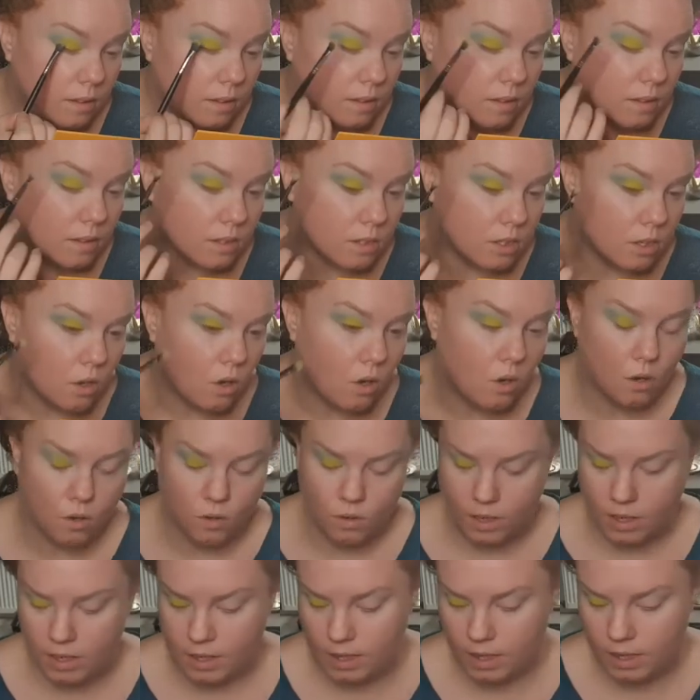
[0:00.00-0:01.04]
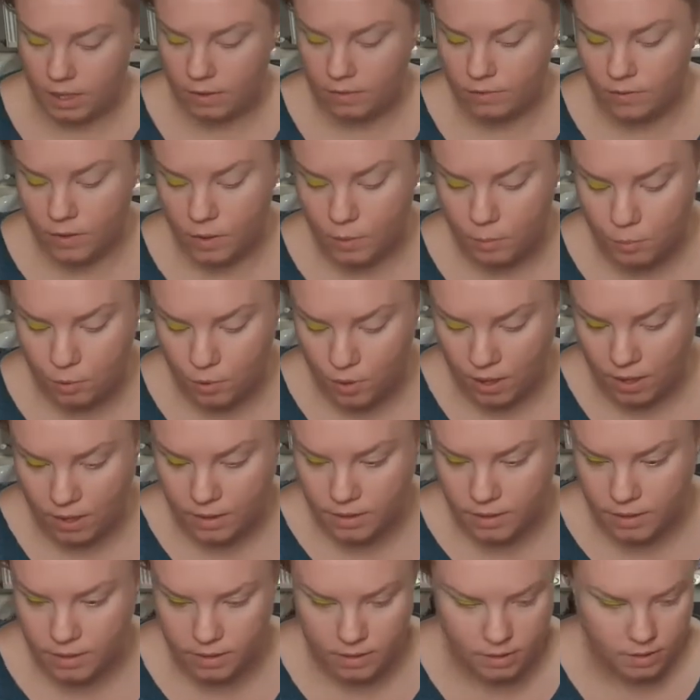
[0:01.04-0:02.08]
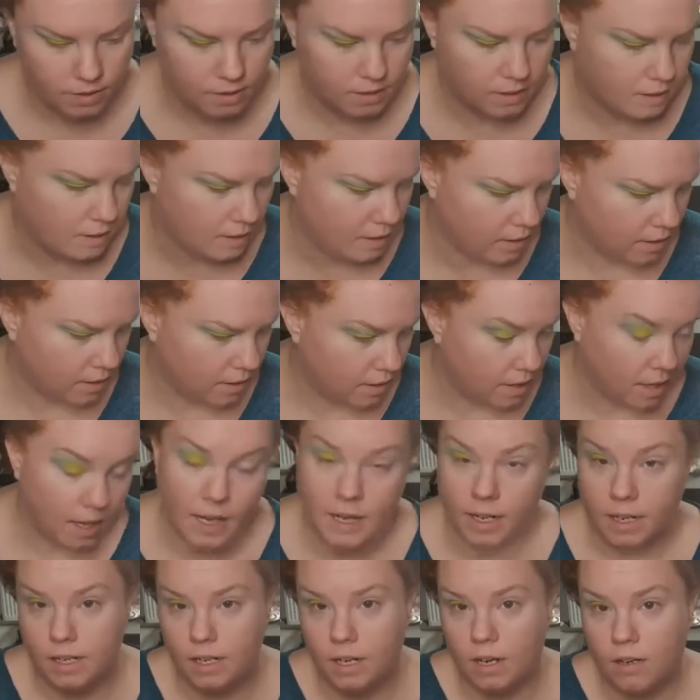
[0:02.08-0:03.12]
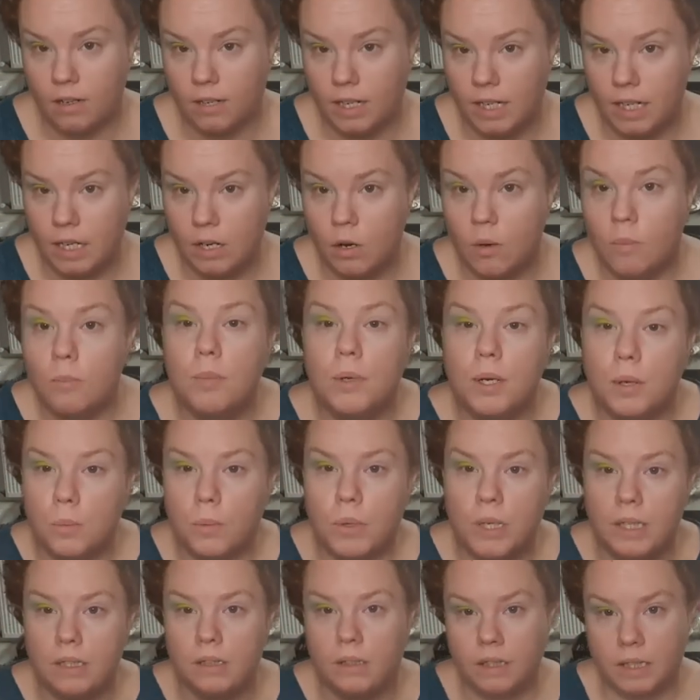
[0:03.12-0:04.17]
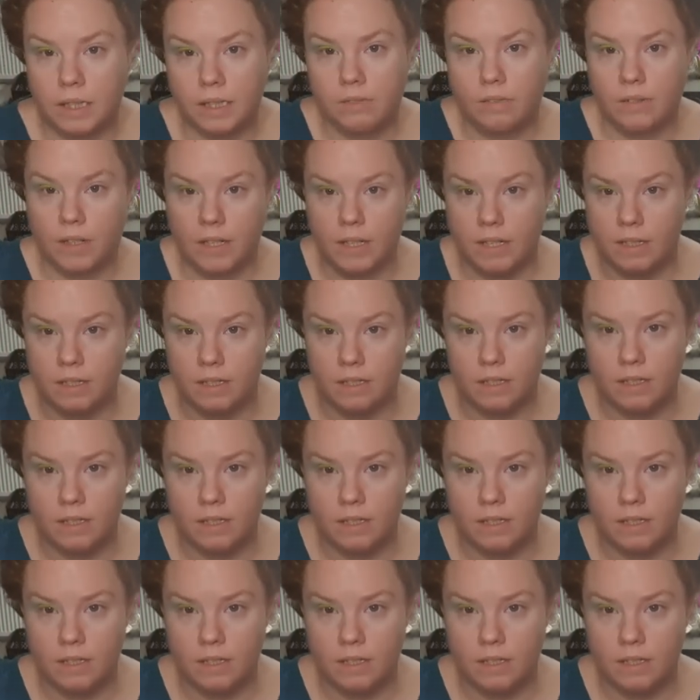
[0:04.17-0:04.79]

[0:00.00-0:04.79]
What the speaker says: So, I think for the price, and I can't get it up, but I will leave it in the